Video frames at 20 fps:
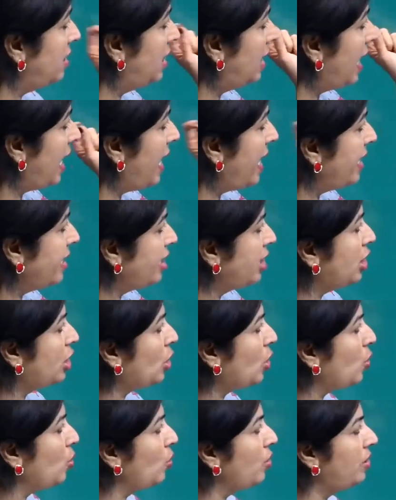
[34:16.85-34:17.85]
dash
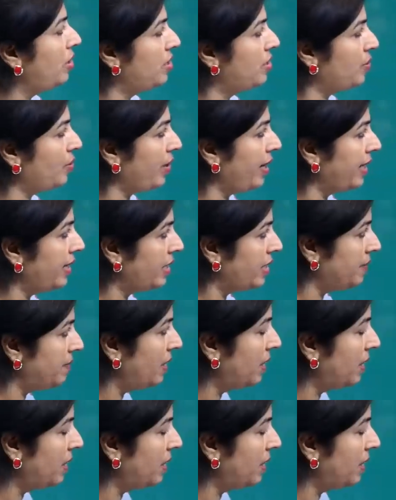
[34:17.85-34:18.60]
through this write-up.